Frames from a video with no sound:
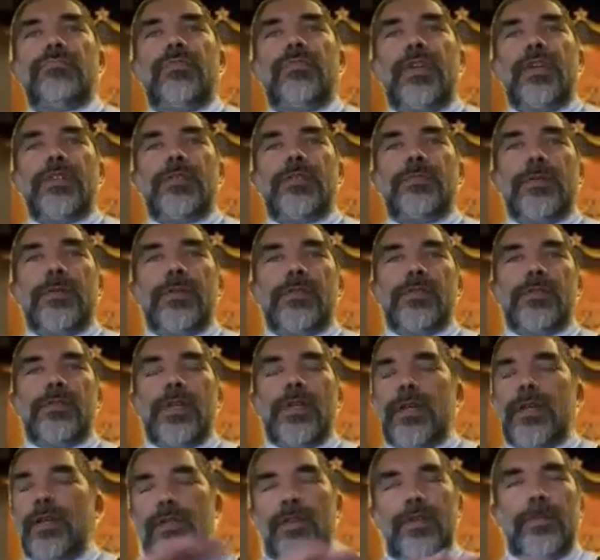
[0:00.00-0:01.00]
third
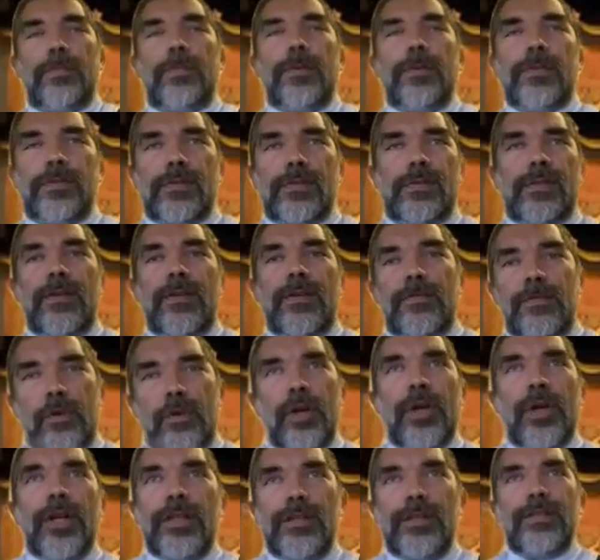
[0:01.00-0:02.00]
person.
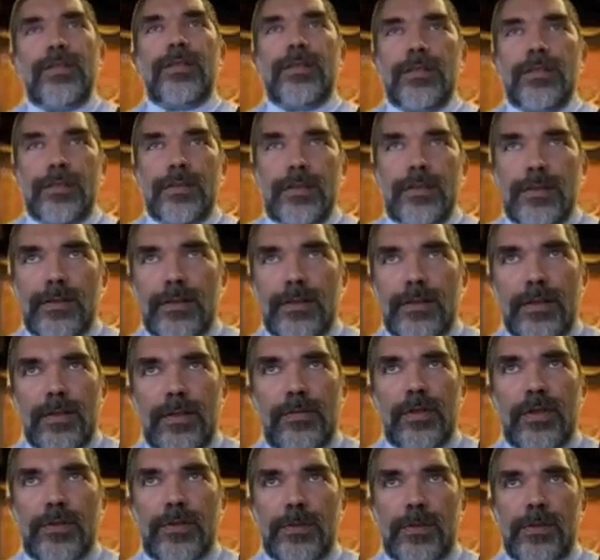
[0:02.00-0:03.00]
Avoid the
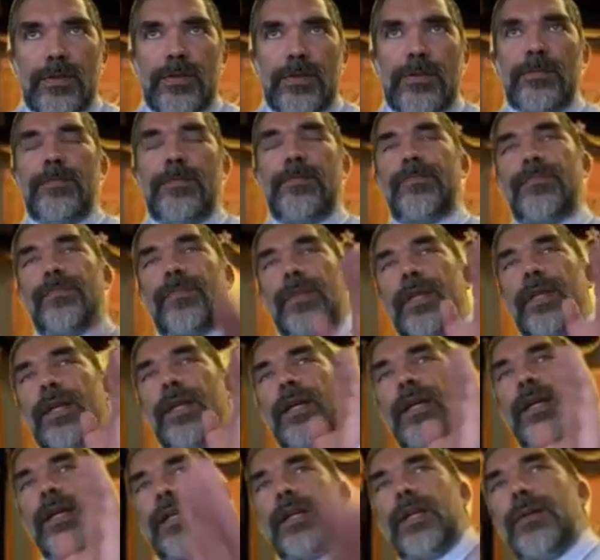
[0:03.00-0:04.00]
first person.
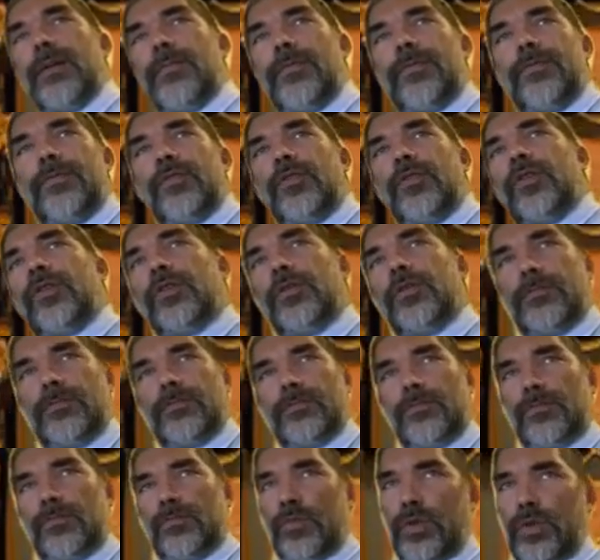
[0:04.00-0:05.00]
Number 4,
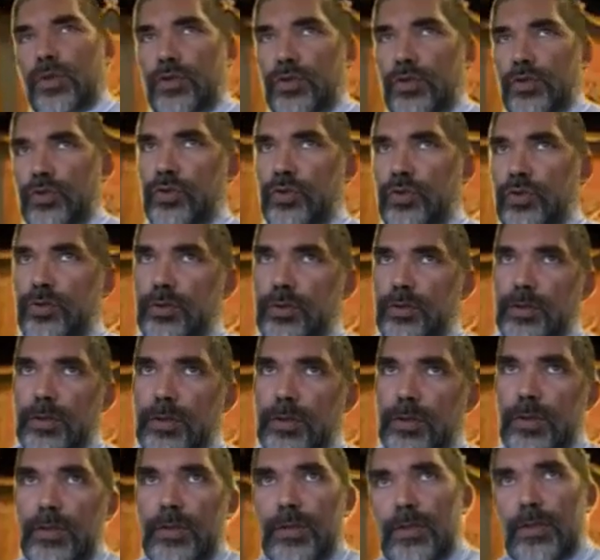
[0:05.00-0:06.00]
which,
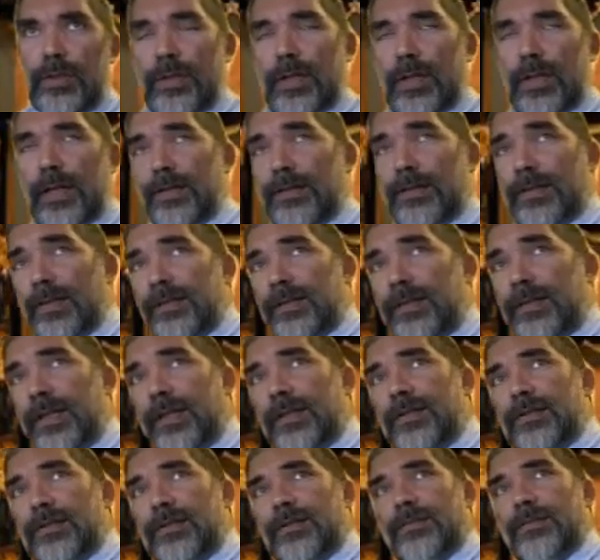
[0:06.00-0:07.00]
as I
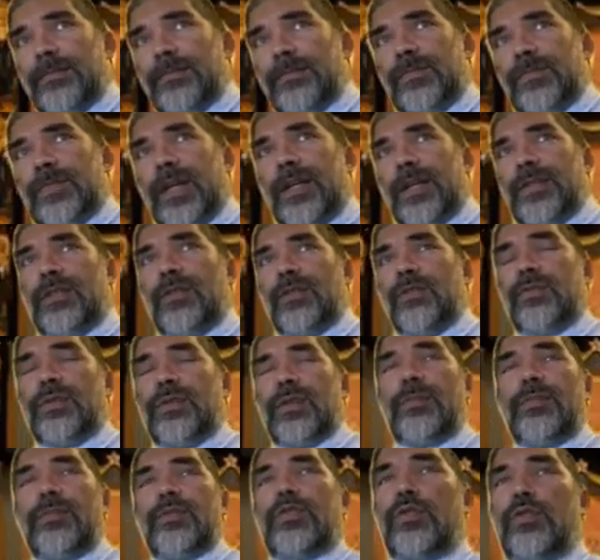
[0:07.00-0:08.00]
said, ties in with
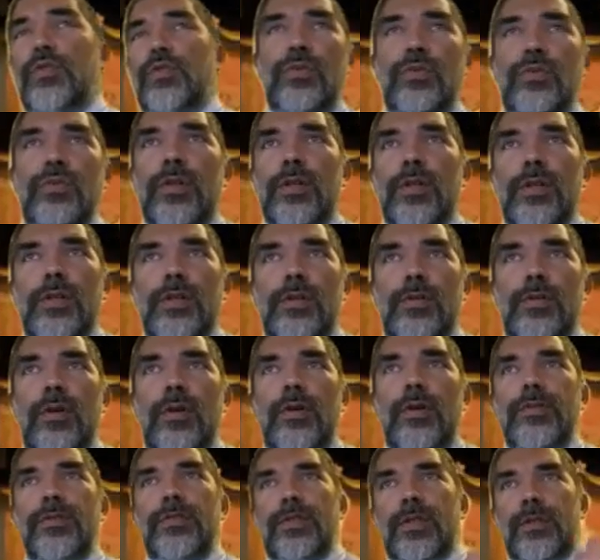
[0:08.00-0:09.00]
number 2 earlier
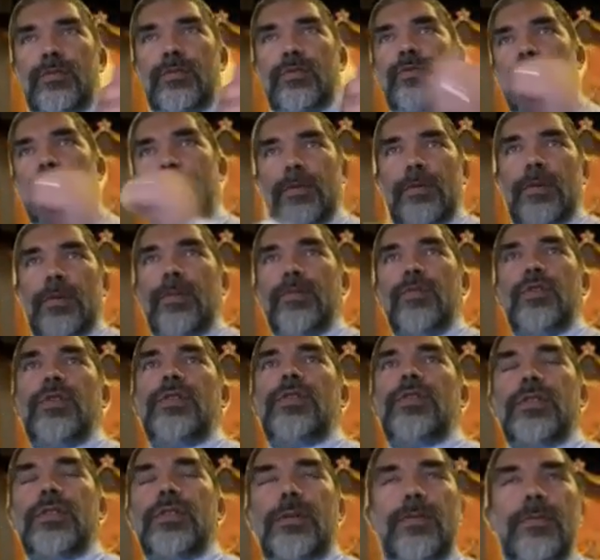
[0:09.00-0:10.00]
on, subject, verb,
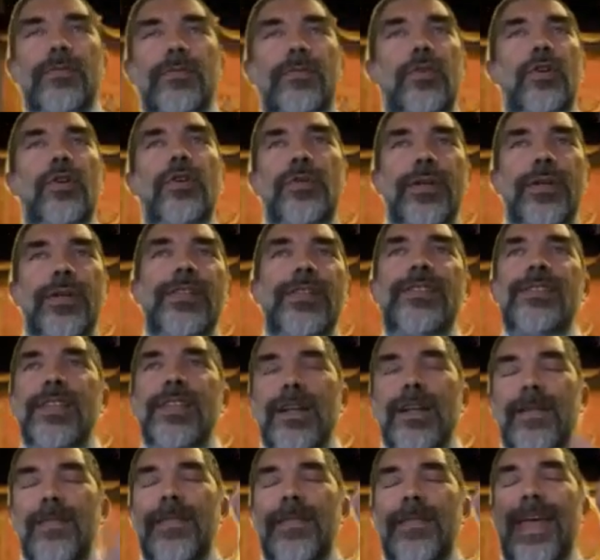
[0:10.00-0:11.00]
object. Number 4 is
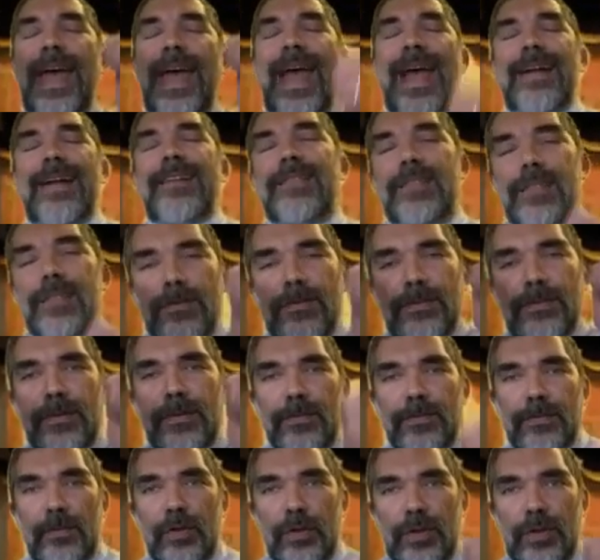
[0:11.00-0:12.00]
active
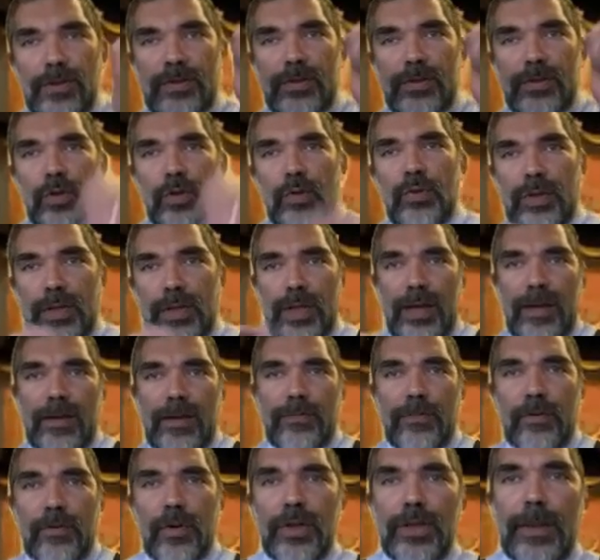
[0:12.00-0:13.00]
voice only.
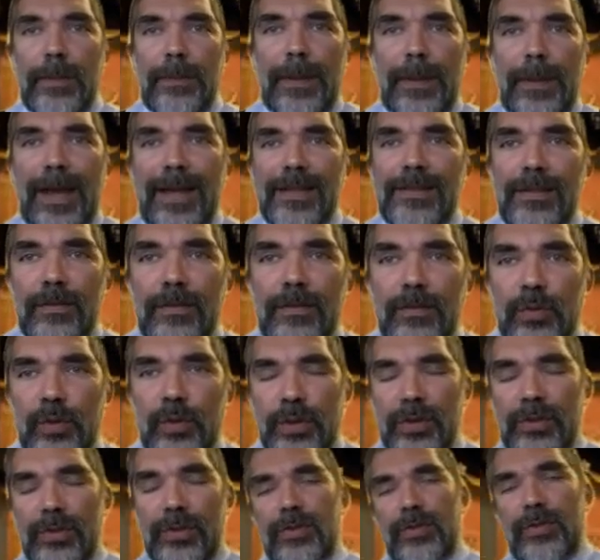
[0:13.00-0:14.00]
Avoid the passive
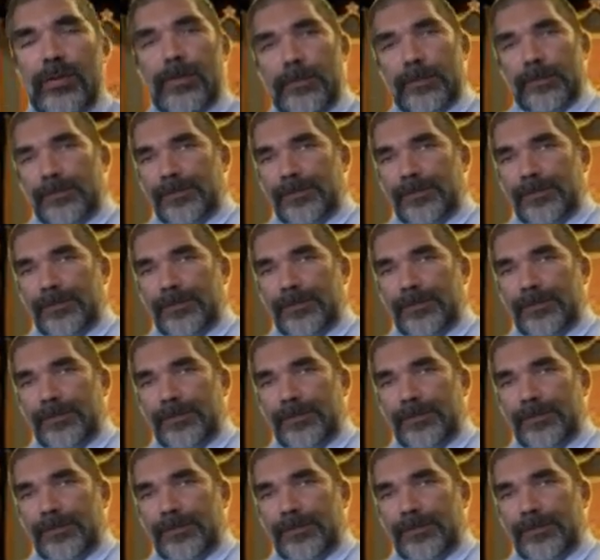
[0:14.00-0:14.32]
voice.